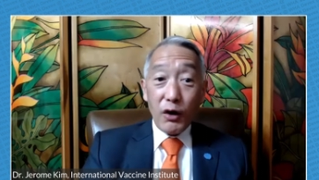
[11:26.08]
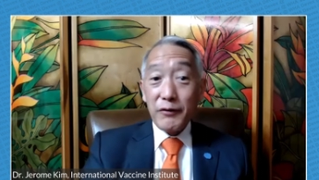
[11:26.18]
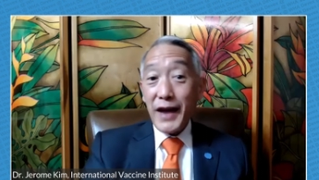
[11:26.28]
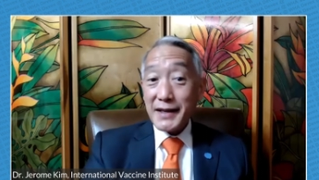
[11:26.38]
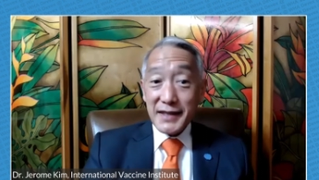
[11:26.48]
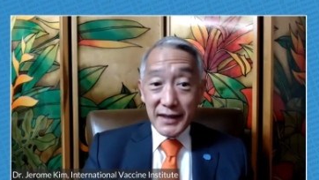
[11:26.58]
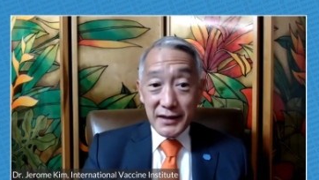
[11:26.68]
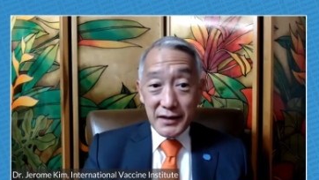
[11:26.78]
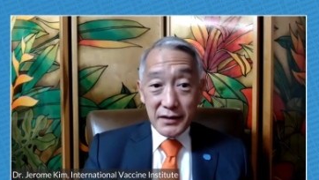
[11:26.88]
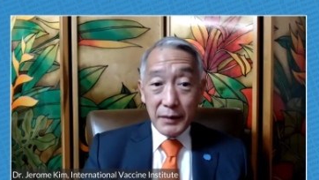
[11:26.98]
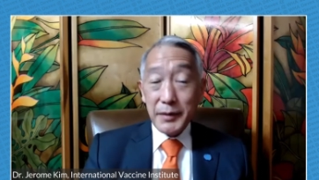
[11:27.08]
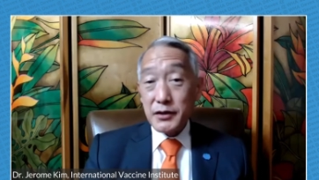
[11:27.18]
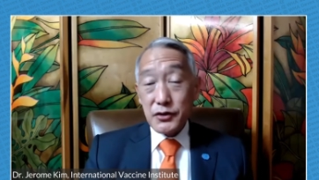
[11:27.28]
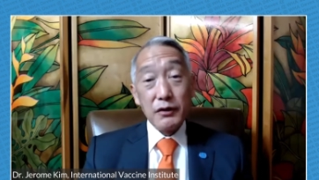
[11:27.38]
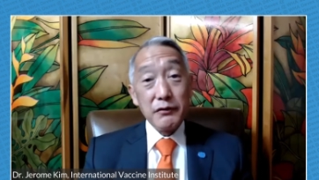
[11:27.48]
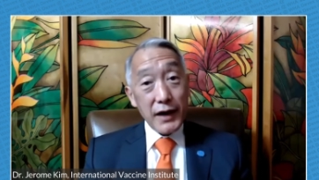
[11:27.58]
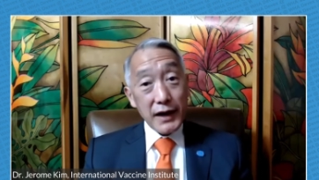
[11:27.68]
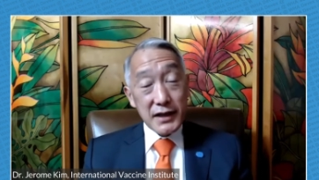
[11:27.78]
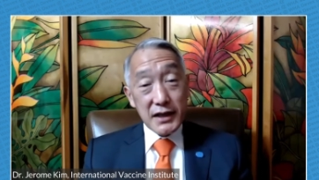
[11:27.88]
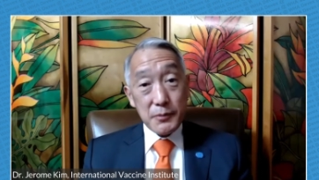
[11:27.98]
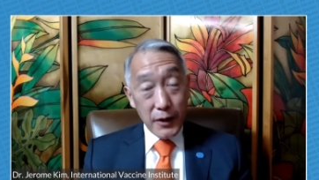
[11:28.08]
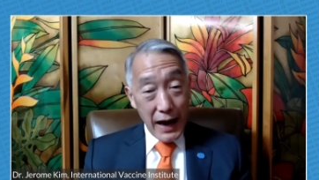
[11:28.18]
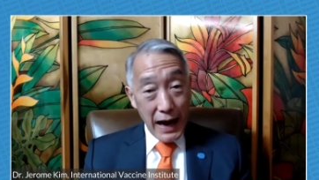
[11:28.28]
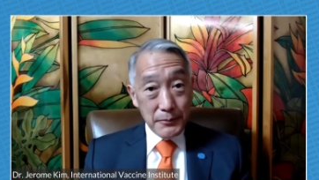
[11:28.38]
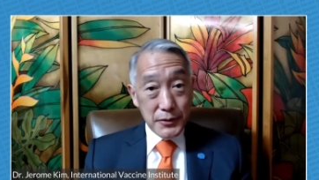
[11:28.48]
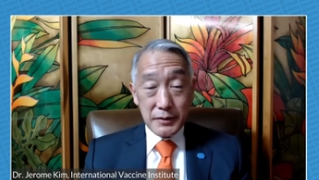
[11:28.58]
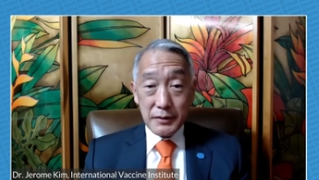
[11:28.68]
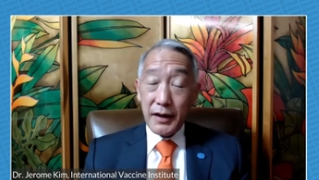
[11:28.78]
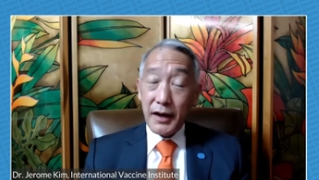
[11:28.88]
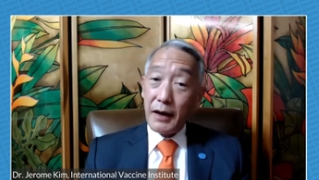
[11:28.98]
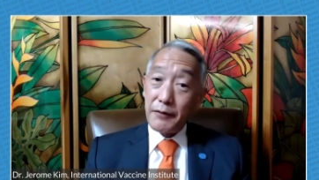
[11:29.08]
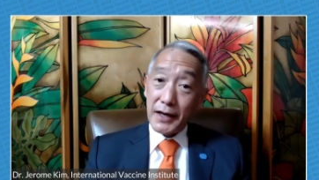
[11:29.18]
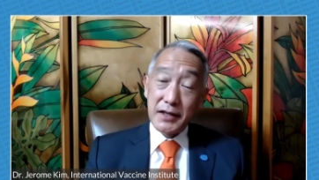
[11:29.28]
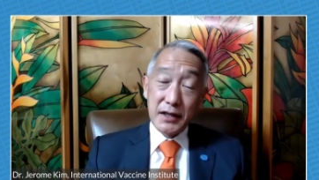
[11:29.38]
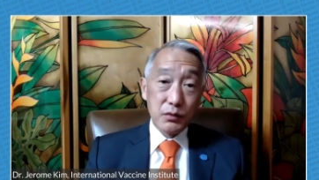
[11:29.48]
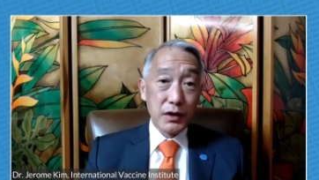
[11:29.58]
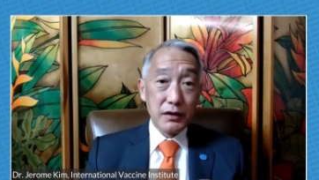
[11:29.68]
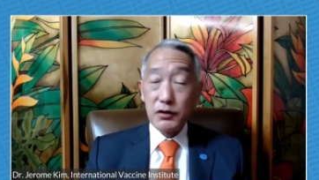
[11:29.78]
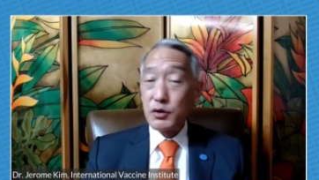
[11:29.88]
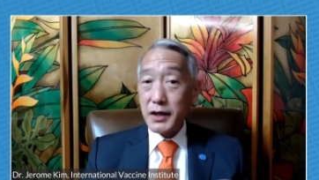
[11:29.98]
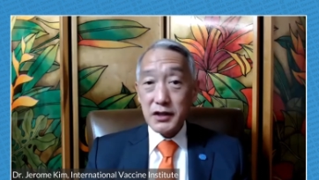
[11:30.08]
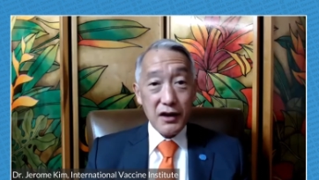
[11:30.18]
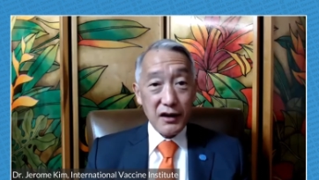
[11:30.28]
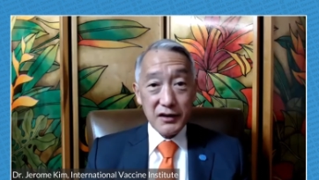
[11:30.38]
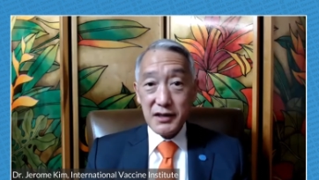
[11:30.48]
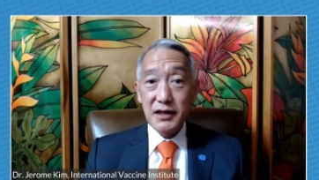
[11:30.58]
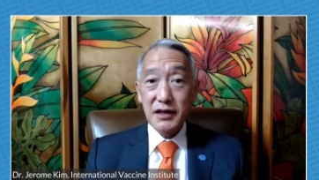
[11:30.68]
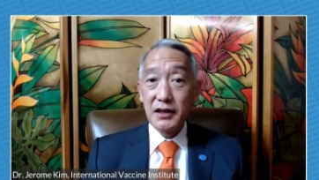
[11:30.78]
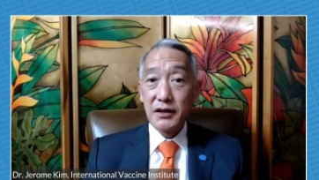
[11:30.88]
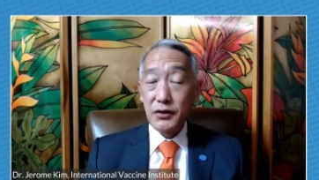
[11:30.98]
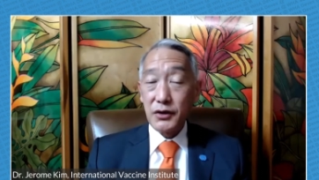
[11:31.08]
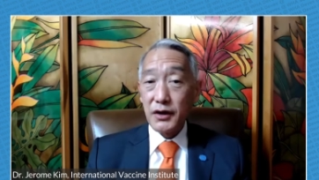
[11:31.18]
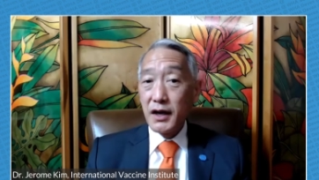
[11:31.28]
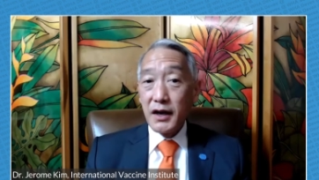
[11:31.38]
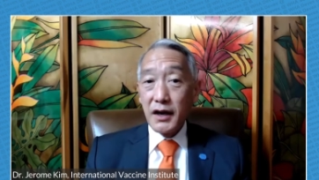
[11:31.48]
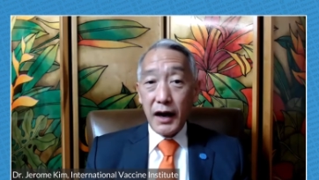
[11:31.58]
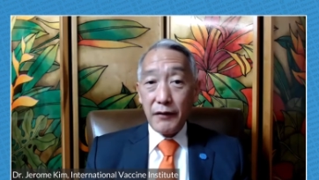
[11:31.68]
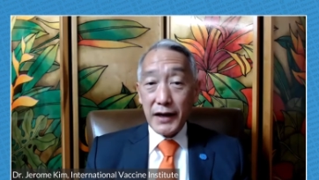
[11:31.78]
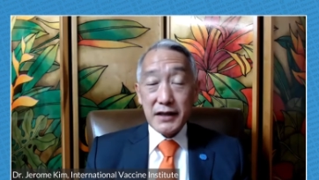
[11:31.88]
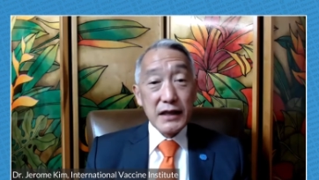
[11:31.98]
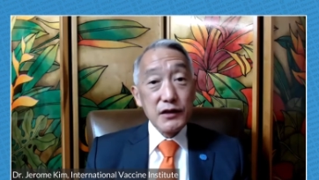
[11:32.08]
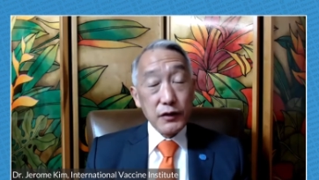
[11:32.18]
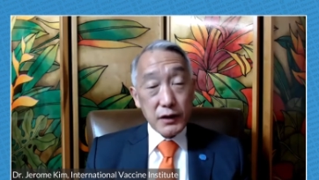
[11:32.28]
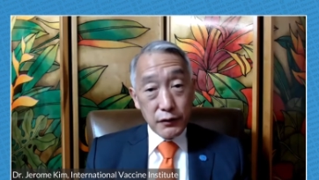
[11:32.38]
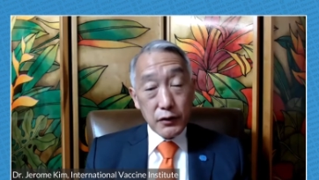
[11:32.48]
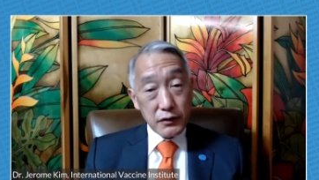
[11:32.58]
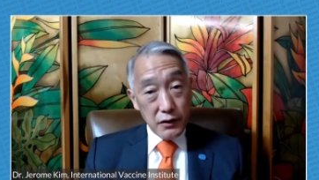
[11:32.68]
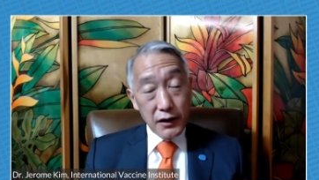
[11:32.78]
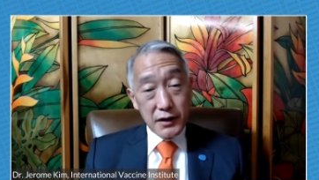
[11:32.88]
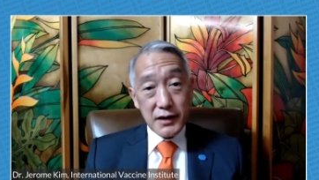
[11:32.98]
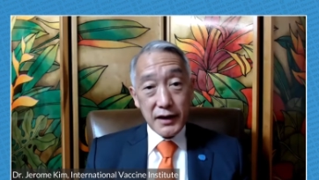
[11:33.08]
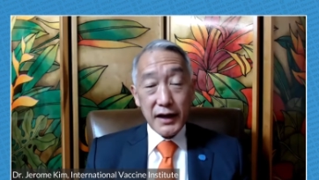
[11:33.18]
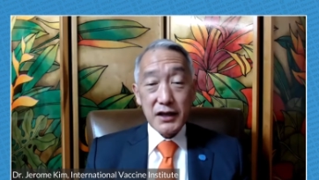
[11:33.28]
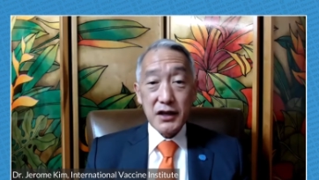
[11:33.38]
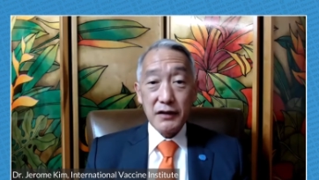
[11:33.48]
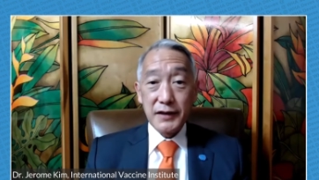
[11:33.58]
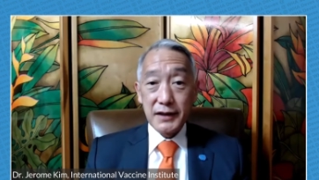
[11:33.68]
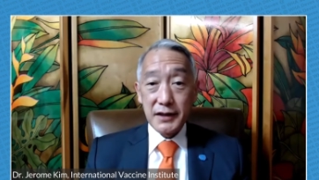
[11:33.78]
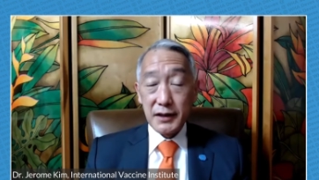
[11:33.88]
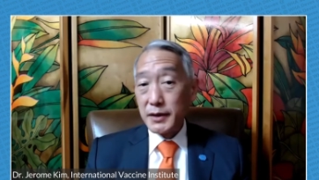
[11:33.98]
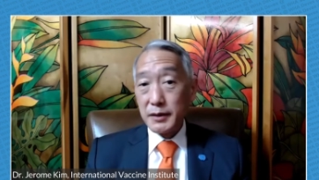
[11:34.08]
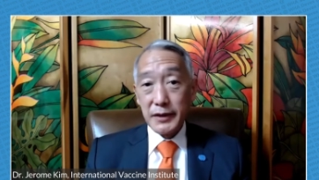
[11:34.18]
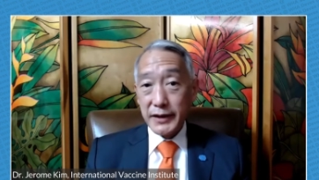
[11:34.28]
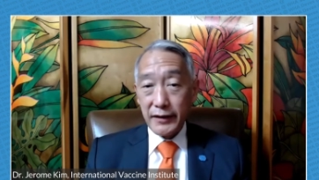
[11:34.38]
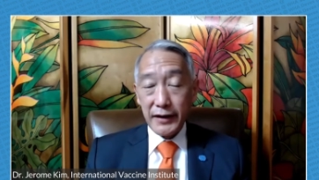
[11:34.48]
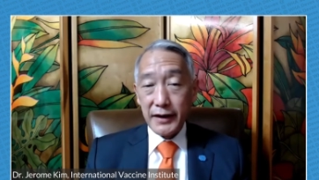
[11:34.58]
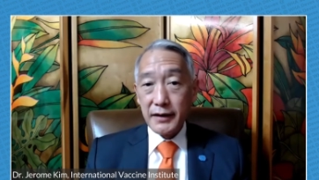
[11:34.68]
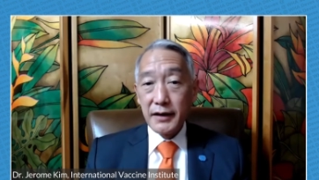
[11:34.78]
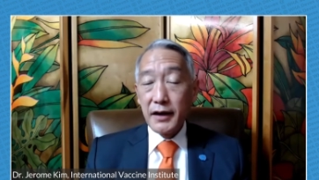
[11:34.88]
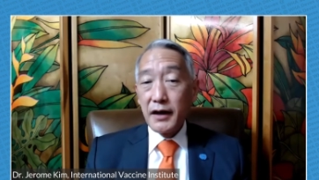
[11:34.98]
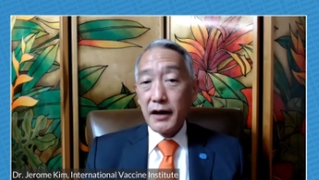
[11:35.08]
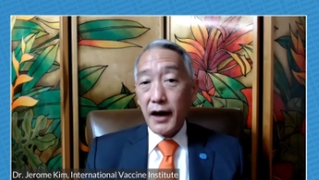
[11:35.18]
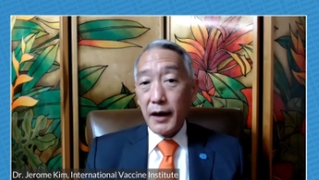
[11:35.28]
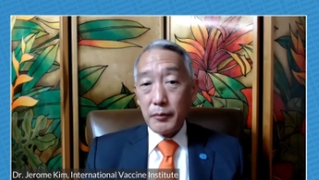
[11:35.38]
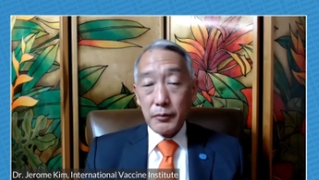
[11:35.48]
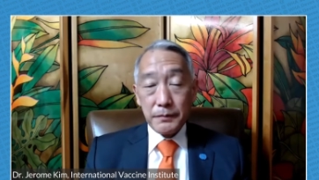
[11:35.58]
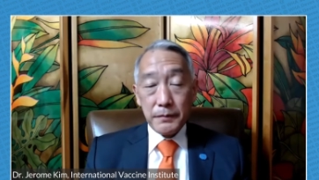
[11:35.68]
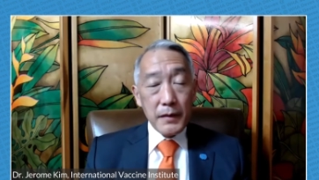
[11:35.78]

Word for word: all vaccines. I mean, certain vaccines, perhaps, uh, vaccines with too much toxicity or uh, vaccines for difficult targets like HIV, TB, malaria. Um,